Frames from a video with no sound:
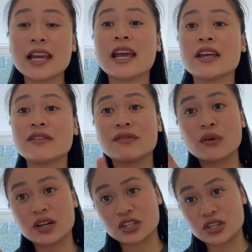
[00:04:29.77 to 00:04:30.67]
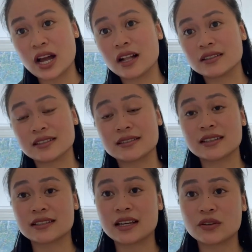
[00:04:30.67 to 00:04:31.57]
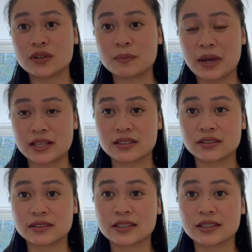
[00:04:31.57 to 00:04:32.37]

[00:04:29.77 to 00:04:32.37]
and for the child it's 600 pesos.